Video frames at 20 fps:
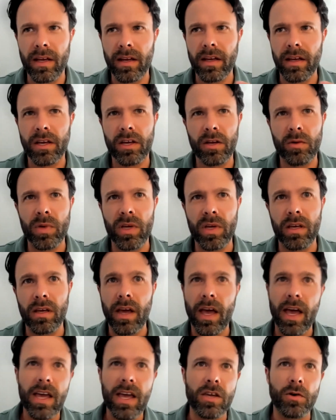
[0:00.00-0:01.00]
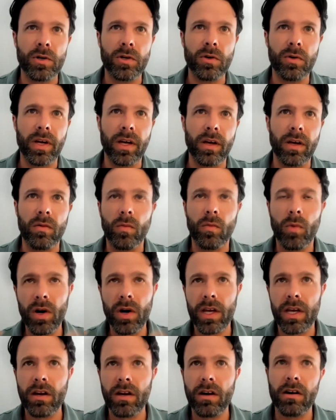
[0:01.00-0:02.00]
It could be, hey, you're doing
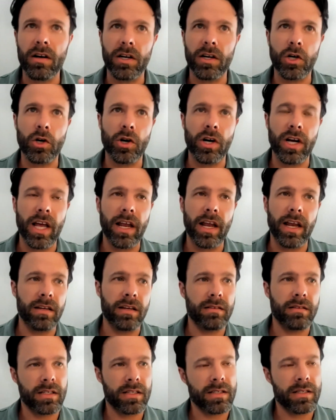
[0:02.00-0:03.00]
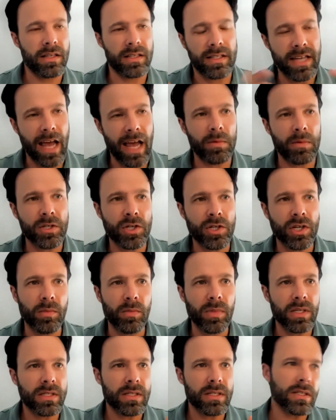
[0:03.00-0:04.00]
work here and
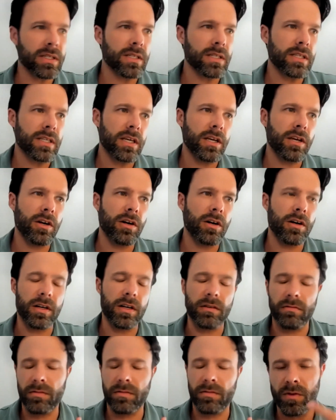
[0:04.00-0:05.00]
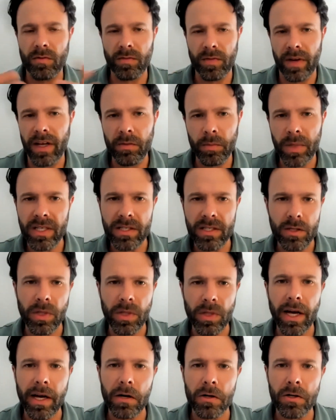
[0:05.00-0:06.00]
establishing businesses here and developing
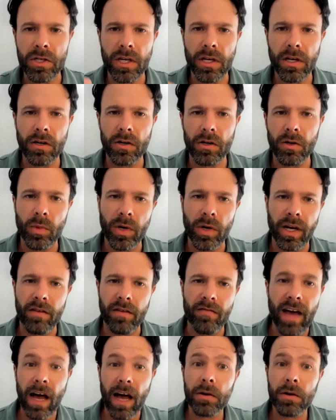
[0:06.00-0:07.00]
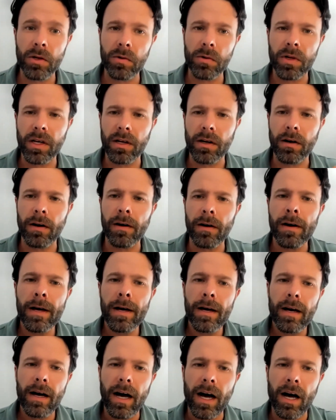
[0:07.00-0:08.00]
suppliers here and bringing value here.
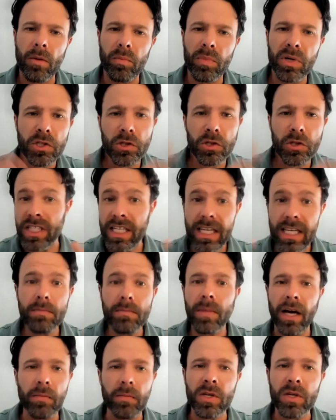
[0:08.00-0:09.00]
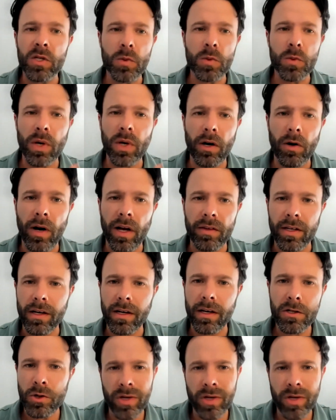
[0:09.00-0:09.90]
But your team might be spread around the